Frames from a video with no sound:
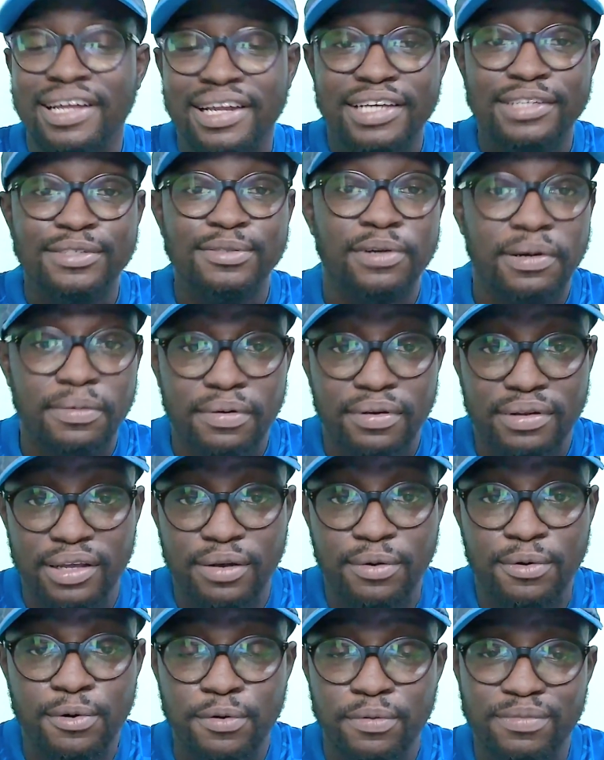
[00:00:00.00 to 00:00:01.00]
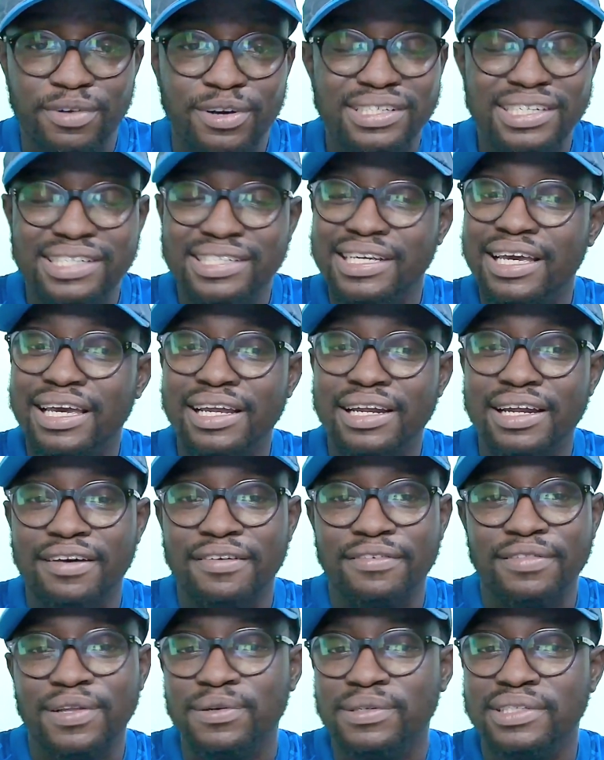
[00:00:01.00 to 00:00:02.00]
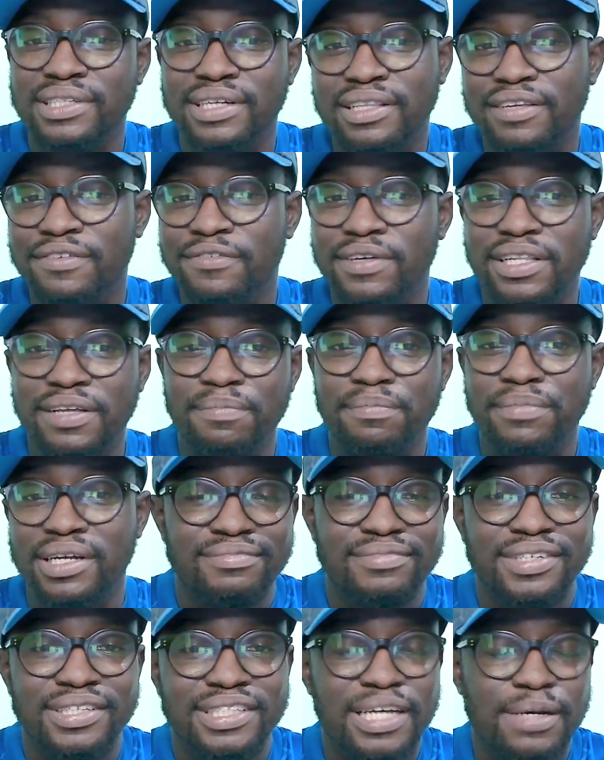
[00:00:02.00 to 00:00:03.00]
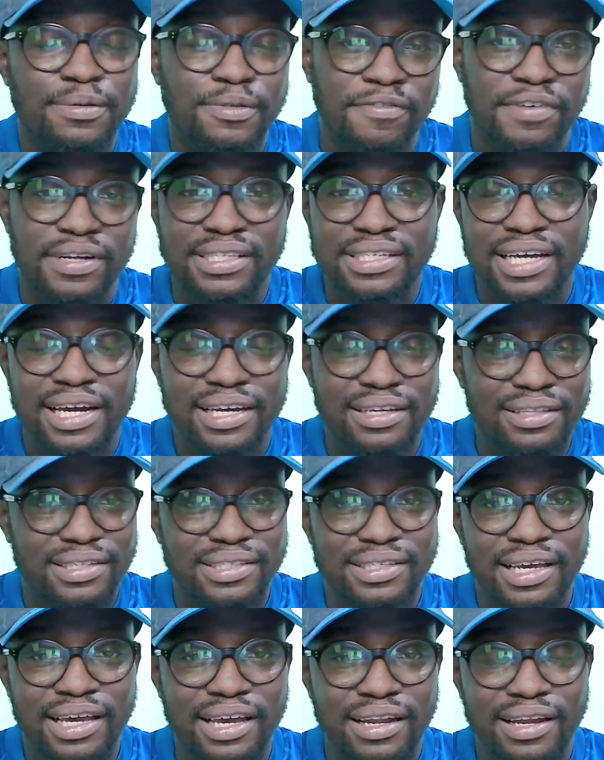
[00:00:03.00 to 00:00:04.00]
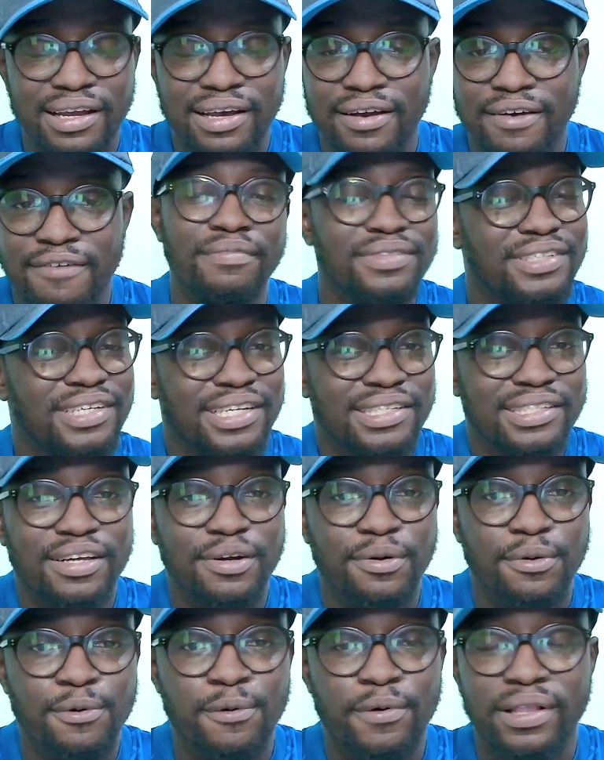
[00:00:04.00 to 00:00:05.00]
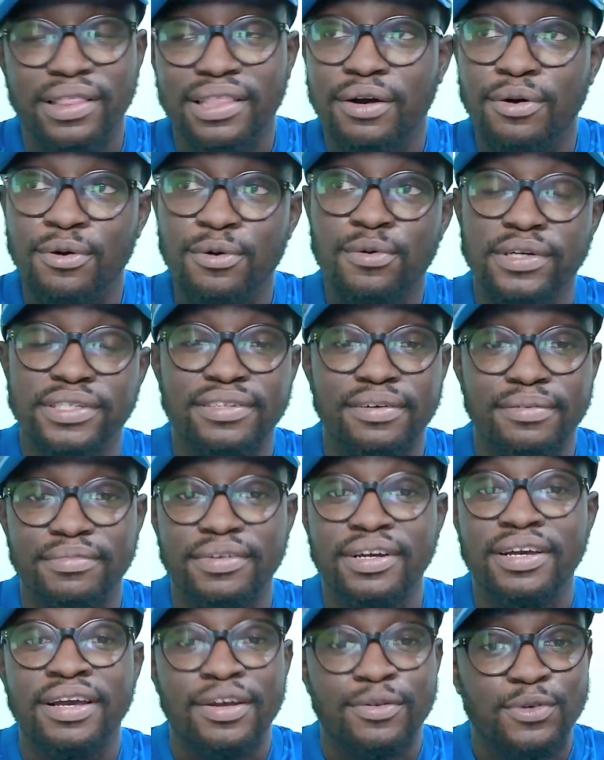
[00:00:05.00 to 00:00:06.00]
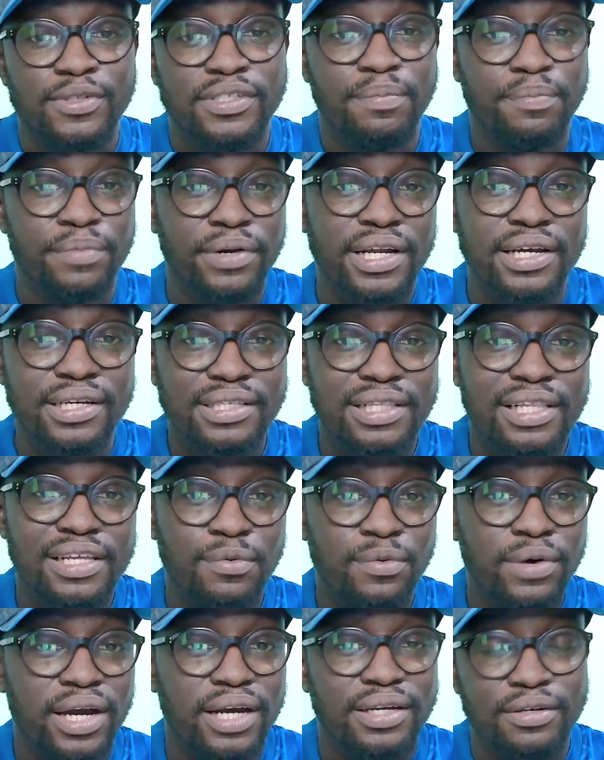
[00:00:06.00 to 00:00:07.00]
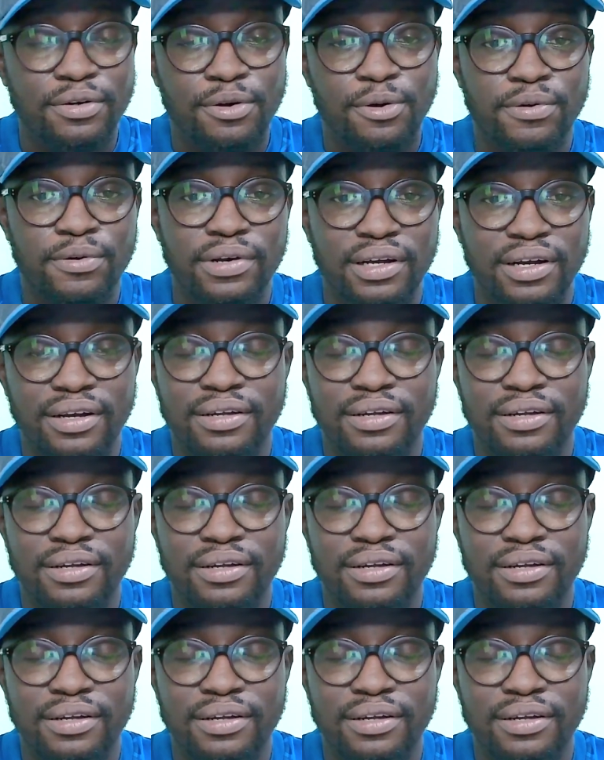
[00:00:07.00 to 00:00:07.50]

Let's talk about the goal, because the second half there was nothing really much in terms of attack in the second half, just the goal, and the goal was a brilliantly worked corner.